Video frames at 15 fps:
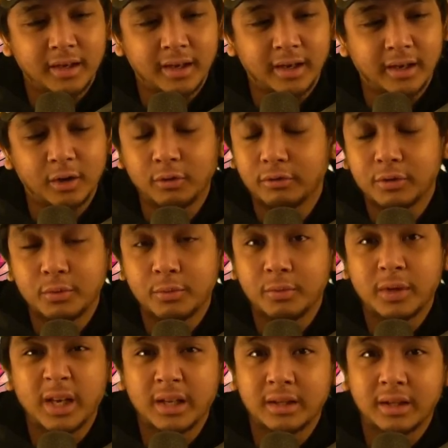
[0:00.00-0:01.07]
And hopefully when
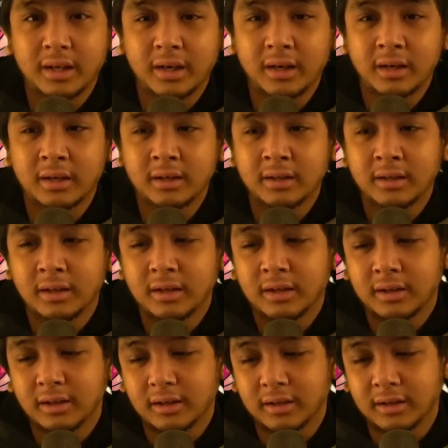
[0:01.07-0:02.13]
we get there,
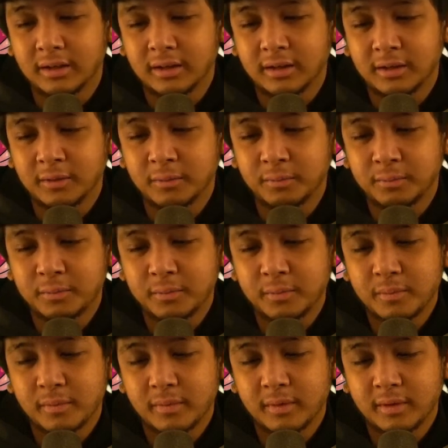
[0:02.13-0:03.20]

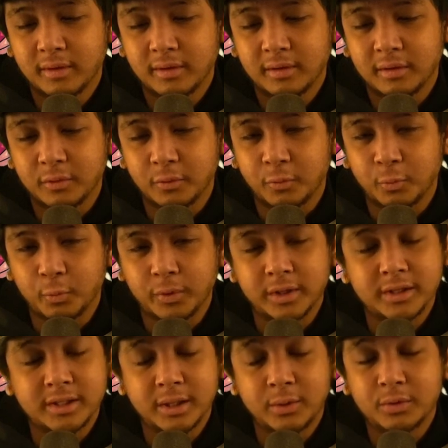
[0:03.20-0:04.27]
we
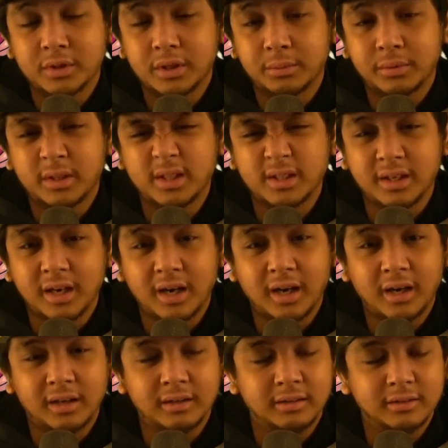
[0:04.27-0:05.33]
can say what's up to this
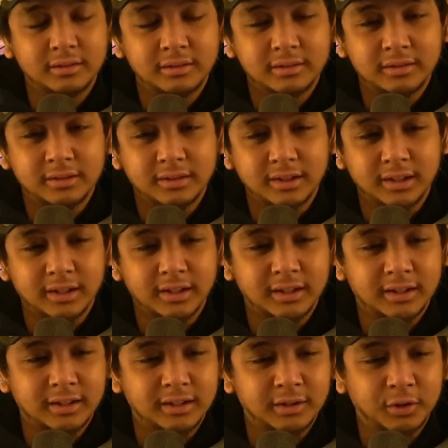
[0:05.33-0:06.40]
god.
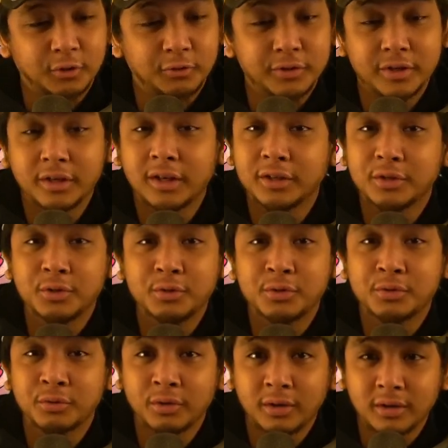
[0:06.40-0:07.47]
And hopefully they're not too
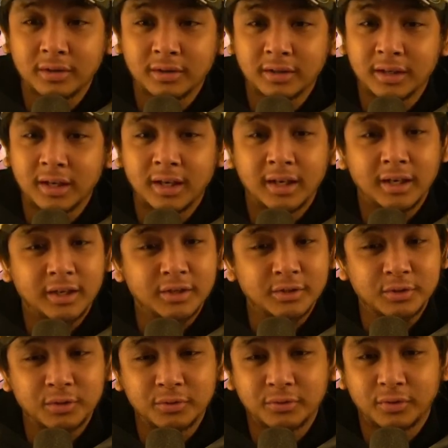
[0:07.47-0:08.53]
strong, because
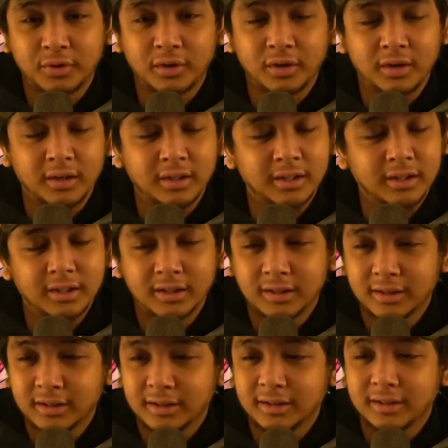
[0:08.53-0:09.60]
so far,
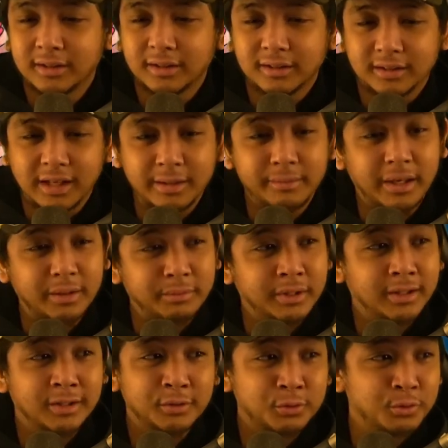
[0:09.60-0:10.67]
they might be
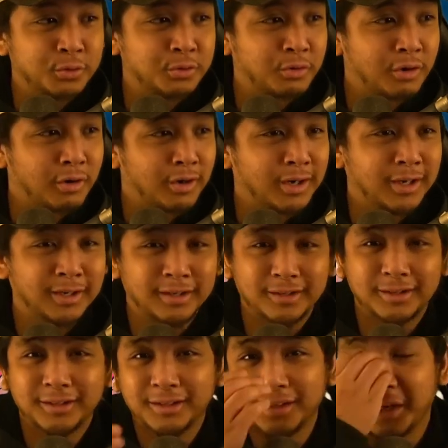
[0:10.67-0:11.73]
a little too strong.
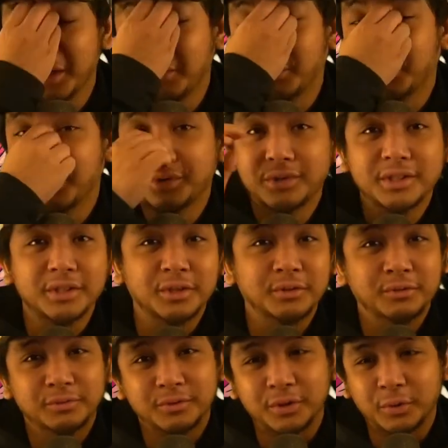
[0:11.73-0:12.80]
But we'll see, though.
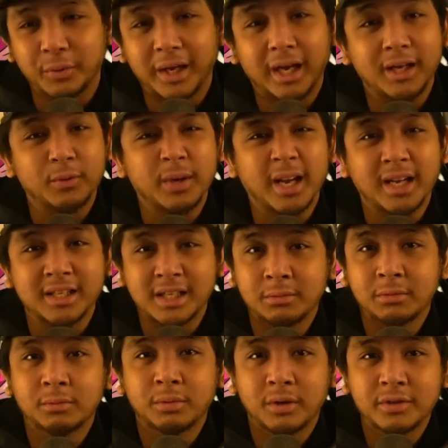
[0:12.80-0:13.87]
You know, we got to
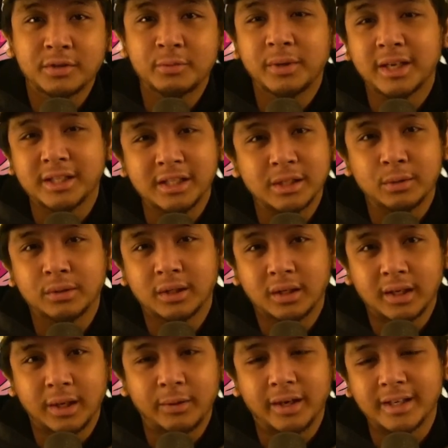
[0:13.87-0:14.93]
them in person. We got to see what they're
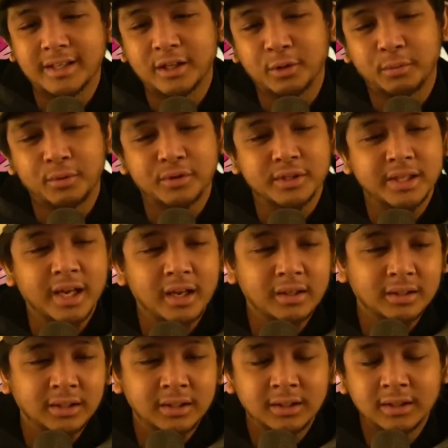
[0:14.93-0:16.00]
like. We got to see their
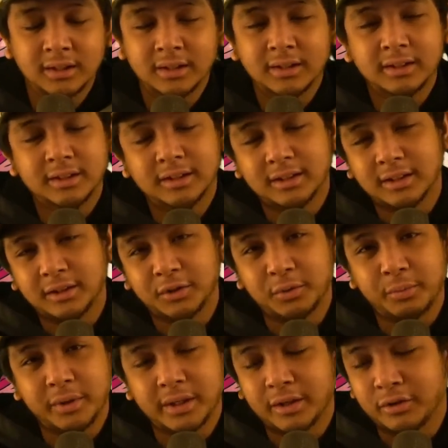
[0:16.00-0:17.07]
personality. You know what I
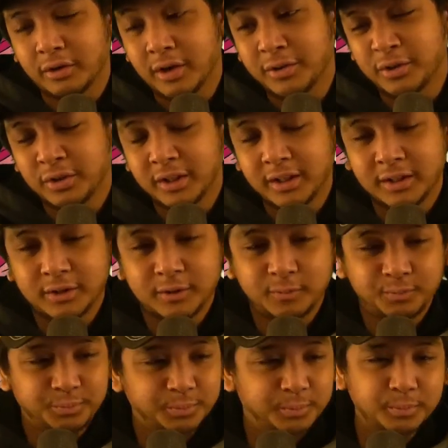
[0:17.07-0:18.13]
mean? And their underlings.
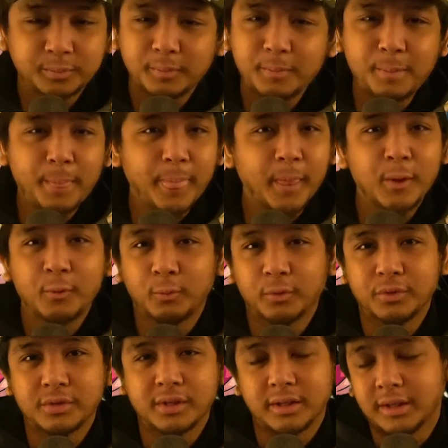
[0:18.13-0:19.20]

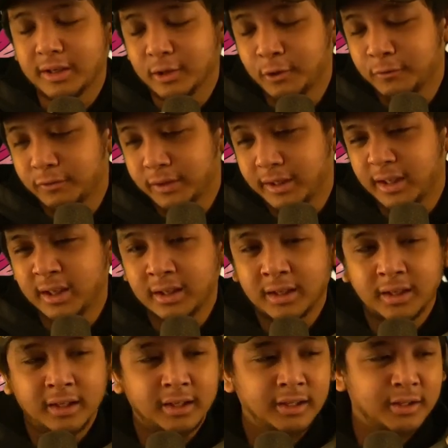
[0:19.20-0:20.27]
We'll see. And hopefully
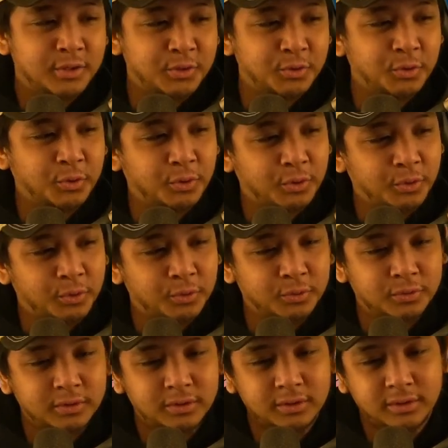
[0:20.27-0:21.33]

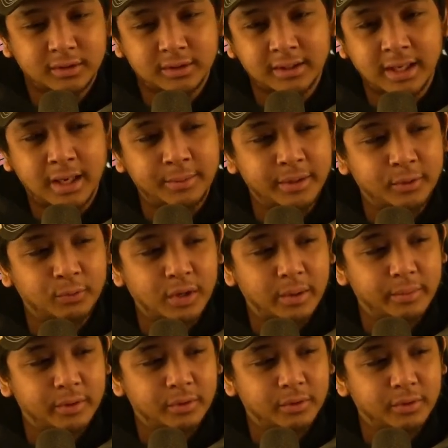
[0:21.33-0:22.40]
Zoro, Nami, and
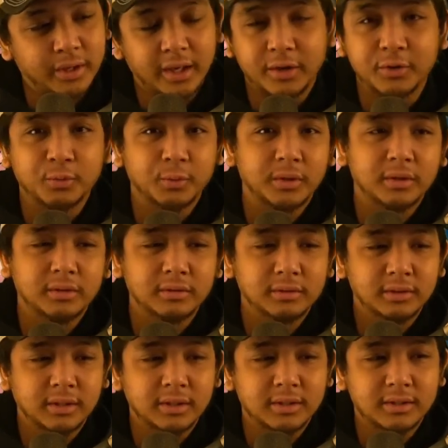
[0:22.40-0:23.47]
Robin are okay as well,
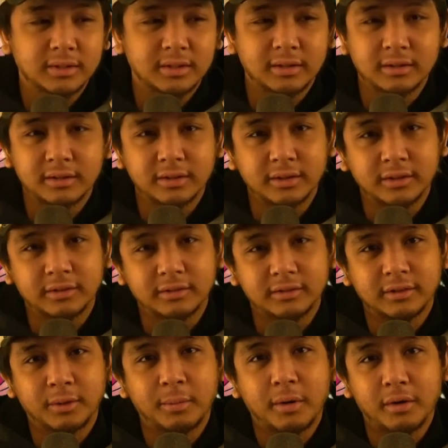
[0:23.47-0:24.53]
because they're
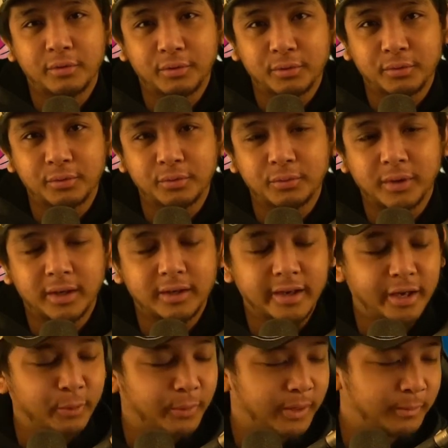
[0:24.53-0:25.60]
part of the crew, right?
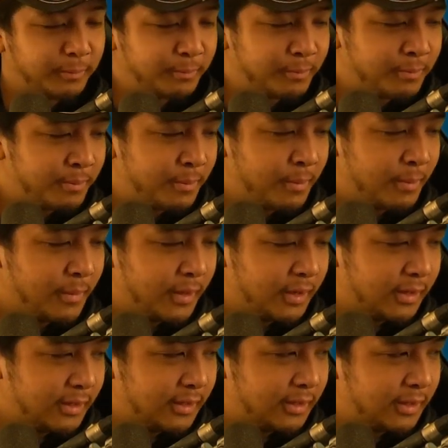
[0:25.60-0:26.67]
Anyway,
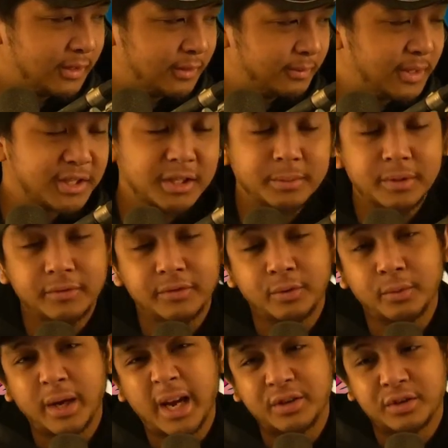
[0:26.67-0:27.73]
that's going to be it for the
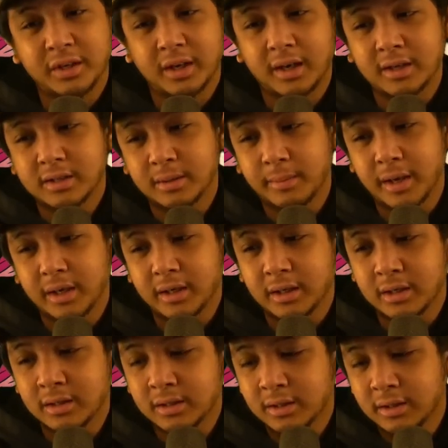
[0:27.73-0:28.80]
reaction, guys. I'm out of
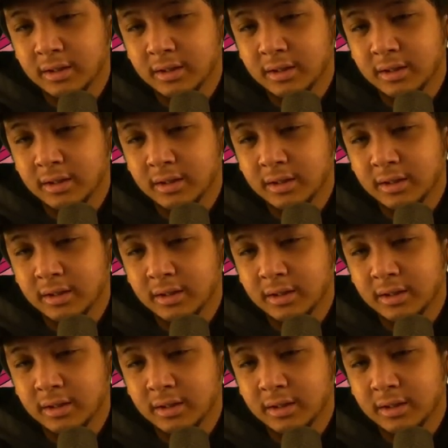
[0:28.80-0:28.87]
here.